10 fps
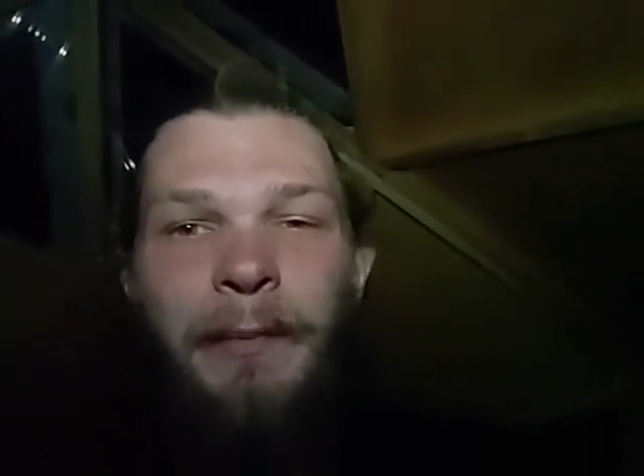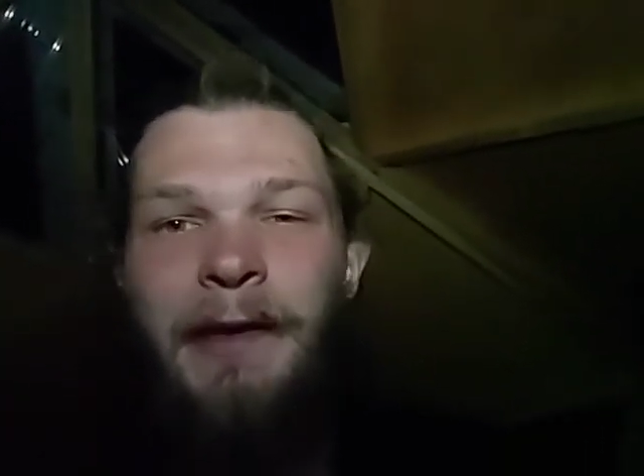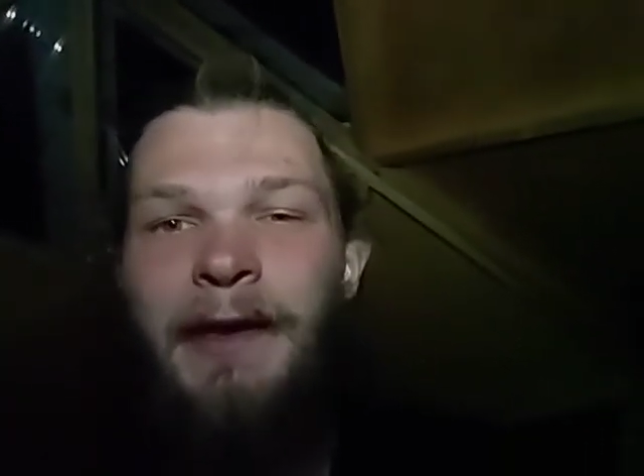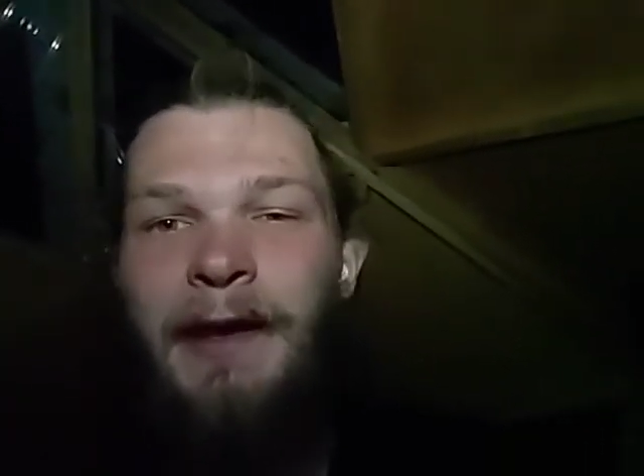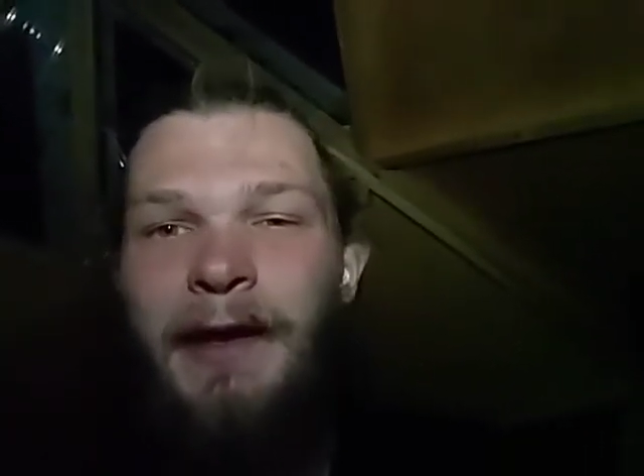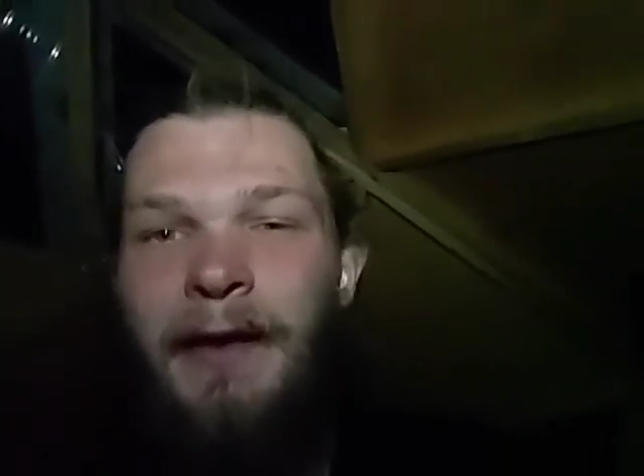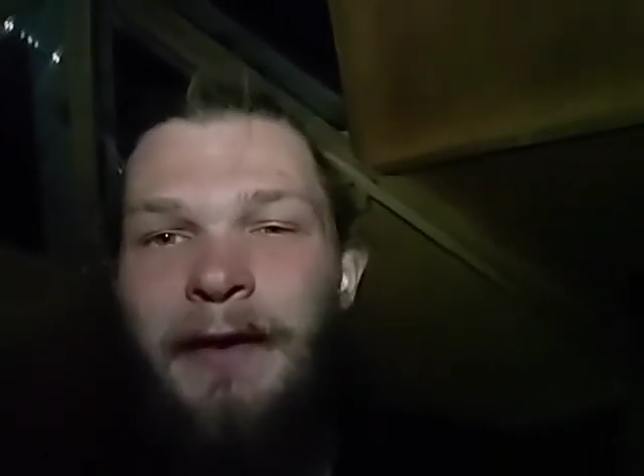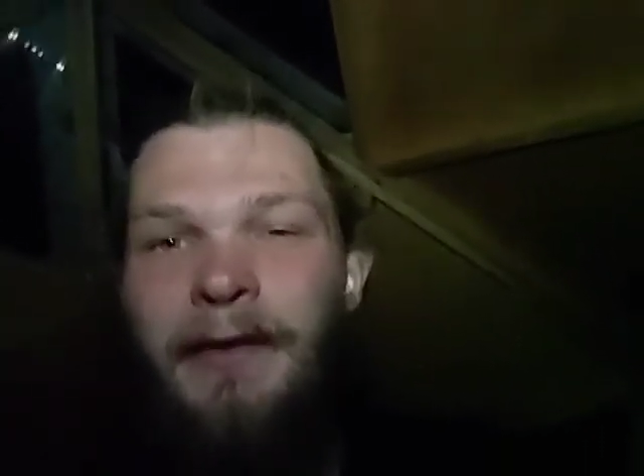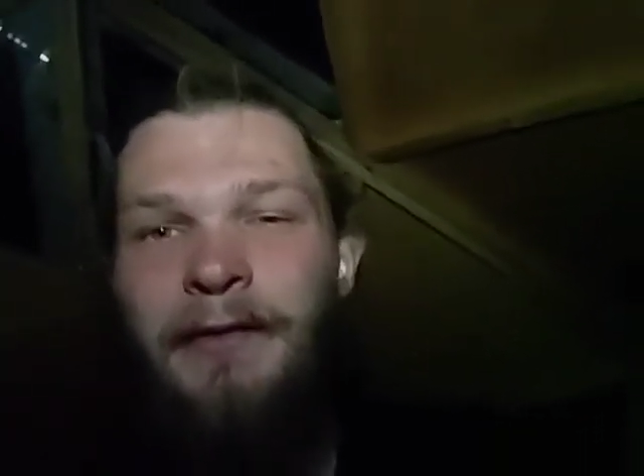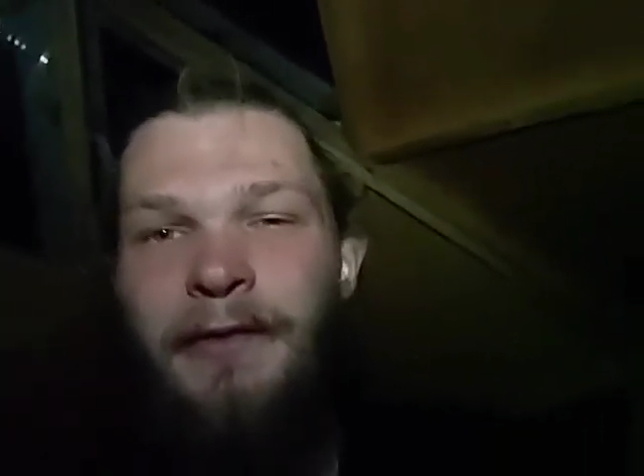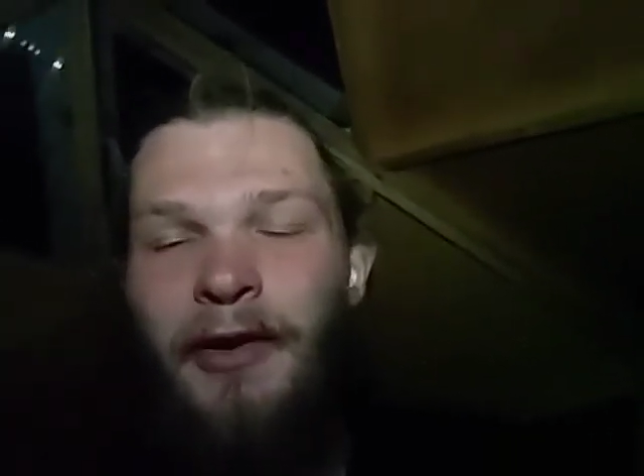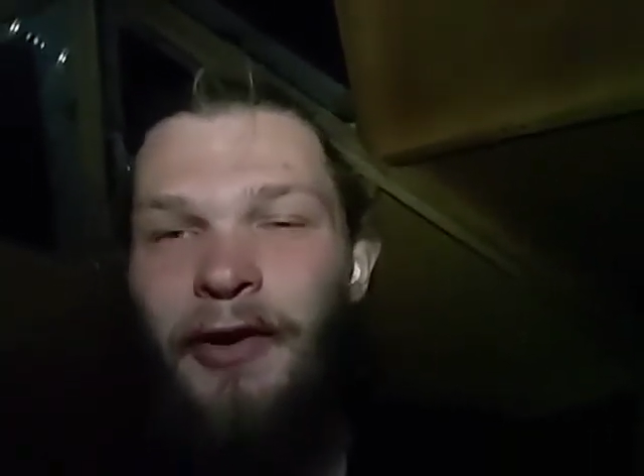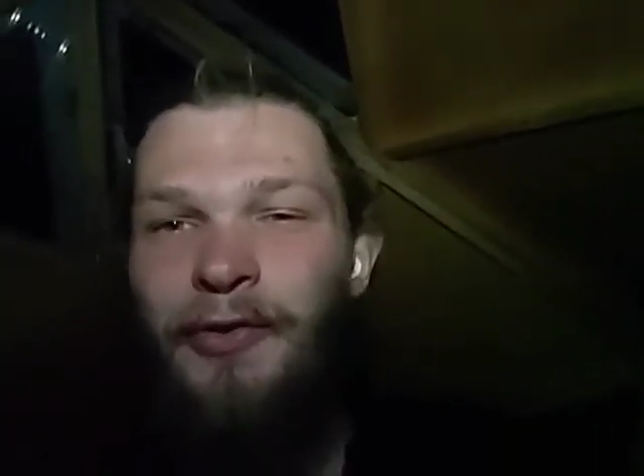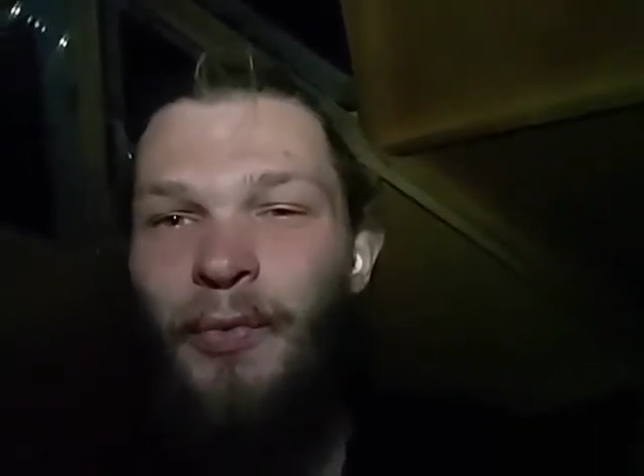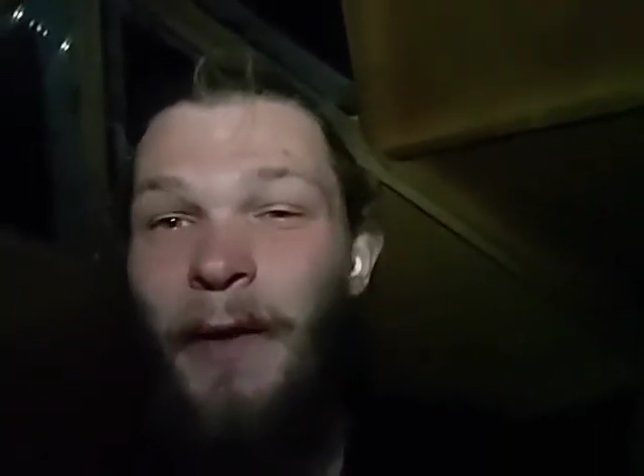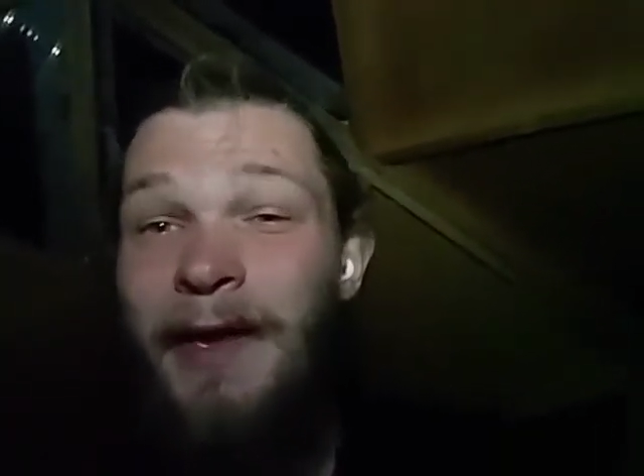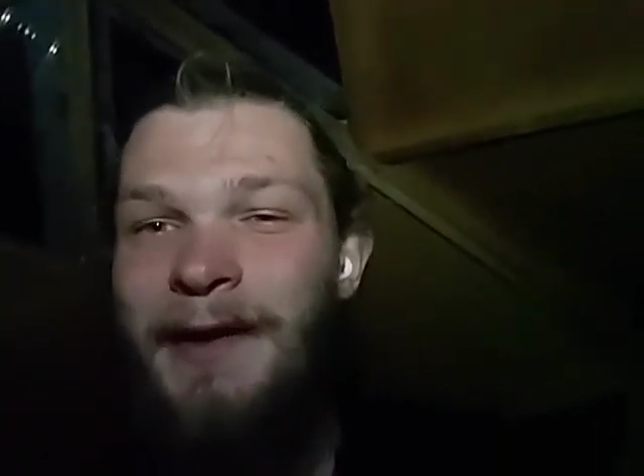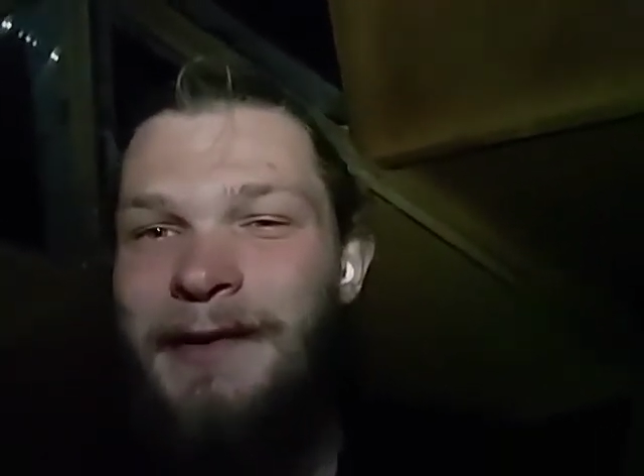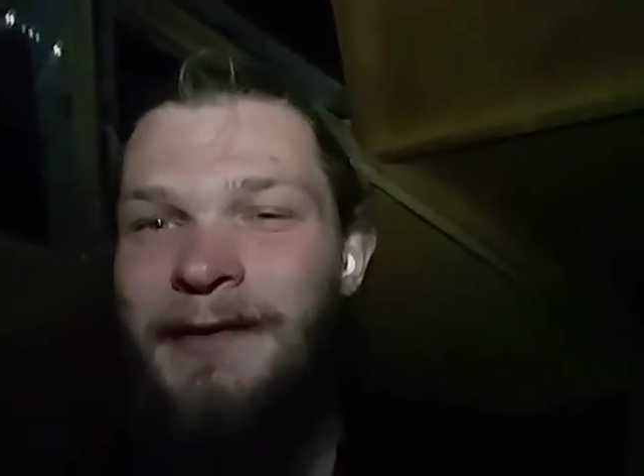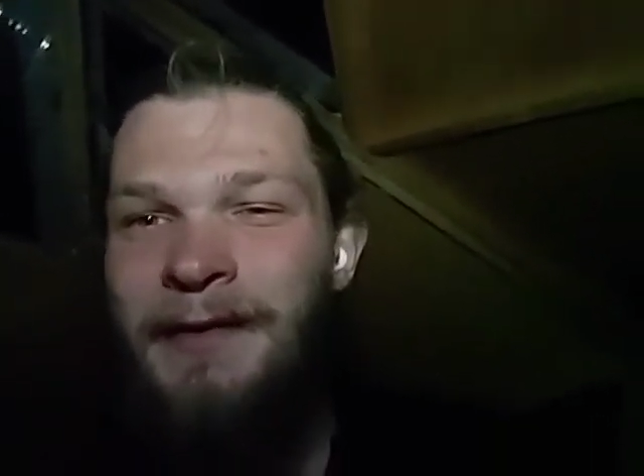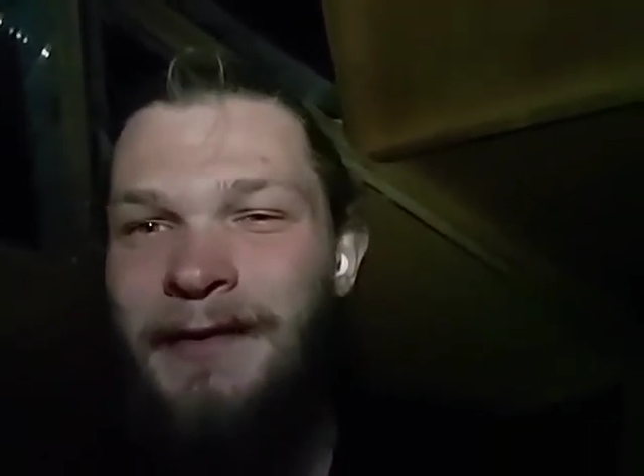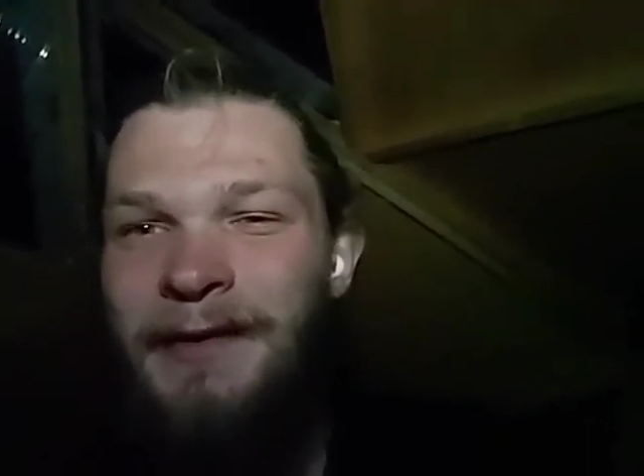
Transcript: beginning, called Way In,